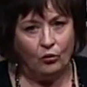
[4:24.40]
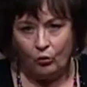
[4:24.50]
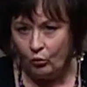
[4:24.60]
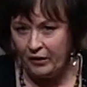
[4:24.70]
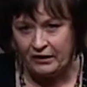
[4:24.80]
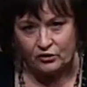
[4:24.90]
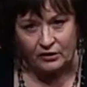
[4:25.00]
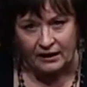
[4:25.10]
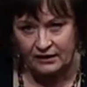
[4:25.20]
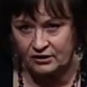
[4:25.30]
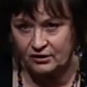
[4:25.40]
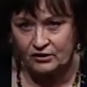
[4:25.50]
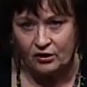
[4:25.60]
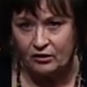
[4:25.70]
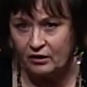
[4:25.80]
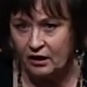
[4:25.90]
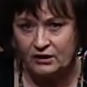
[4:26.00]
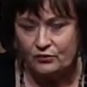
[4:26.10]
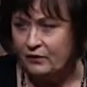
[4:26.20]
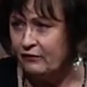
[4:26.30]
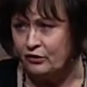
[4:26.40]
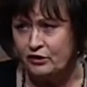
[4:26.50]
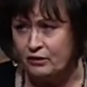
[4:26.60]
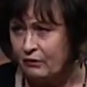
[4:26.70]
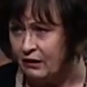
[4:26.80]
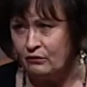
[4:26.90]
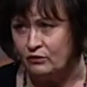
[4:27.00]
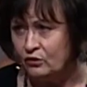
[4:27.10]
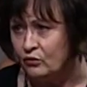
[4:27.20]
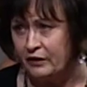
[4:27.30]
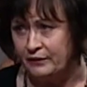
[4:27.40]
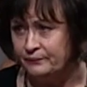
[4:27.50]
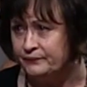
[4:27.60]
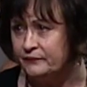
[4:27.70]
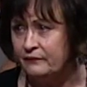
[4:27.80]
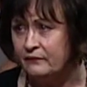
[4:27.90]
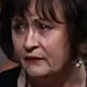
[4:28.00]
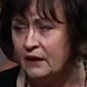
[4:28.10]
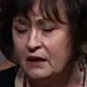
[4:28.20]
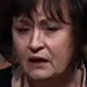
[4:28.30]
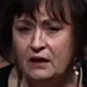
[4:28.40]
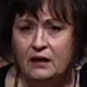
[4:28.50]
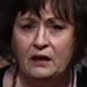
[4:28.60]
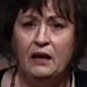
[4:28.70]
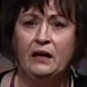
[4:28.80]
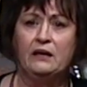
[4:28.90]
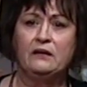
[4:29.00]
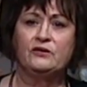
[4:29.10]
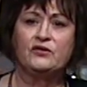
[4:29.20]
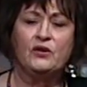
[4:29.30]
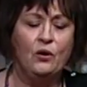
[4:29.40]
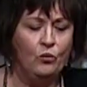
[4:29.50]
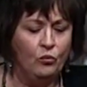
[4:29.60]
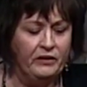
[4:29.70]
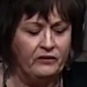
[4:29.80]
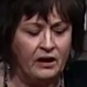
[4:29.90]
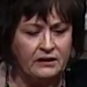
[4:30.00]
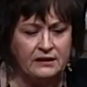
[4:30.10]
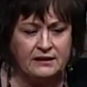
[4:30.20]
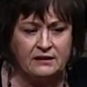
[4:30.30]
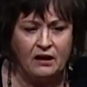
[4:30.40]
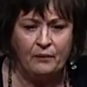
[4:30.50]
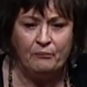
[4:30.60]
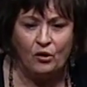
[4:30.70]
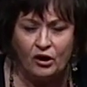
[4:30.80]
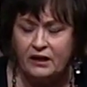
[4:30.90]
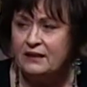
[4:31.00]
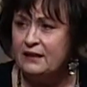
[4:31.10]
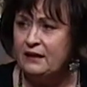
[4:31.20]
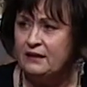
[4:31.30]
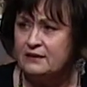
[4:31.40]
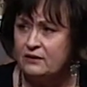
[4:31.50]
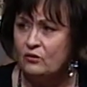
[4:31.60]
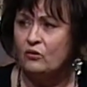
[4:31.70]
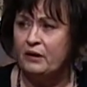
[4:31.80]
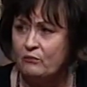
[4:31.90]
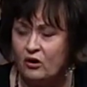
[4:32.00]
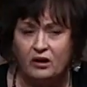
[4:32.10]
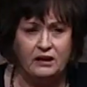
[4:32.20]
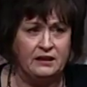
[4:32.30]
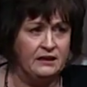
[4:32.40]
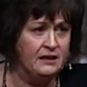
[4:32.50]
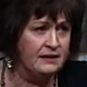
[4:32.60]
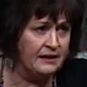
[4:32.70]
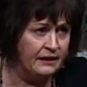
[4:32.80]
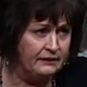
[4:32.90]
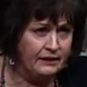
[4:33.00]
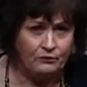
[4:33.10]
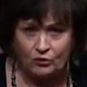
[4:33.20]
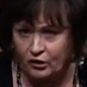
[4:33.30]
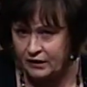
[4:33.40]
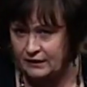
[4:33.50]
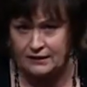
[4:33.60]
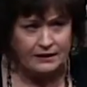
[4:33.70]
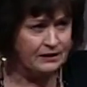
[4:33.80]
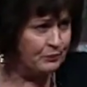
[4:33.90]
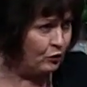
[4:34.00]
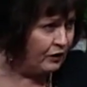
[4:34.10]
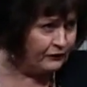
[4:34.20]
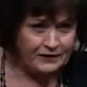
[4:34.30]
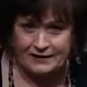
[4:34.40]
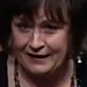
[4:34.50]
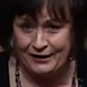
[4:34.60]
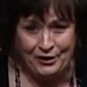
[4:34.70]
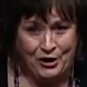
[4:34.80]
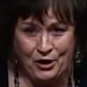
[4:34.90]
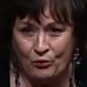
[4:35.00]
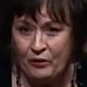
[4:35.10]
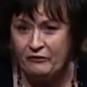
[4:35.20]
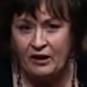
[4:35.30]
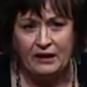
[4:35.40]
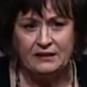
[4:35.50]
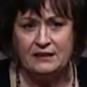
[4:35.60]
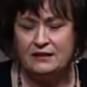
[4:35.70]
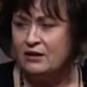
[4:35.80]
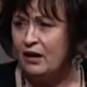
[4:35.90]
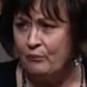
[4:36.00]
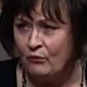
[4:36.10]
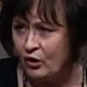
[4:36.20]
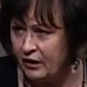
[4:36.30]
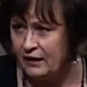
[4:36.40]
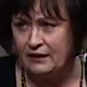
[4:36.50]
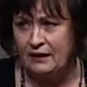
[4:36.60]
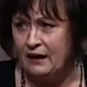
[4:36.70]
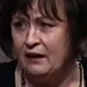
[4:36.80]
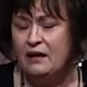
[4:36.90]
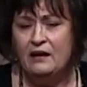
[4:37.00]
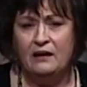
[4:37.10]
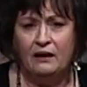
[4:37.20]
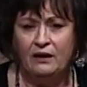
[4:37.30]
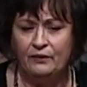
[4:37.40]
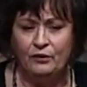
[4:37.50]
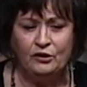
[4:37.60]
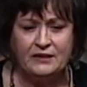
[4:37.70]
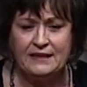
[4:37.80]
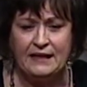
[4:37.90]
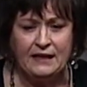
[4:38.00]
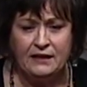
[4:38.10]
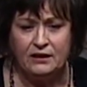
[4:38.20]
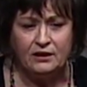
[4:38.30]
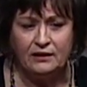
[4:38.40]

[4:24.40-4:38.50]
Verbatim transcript: we try to turn God's river to our own glory. Come on. And so we've got to stop marketing his glory, marketing his healing, marketing his prophecy. We've got to stop marketing. Uh, you see,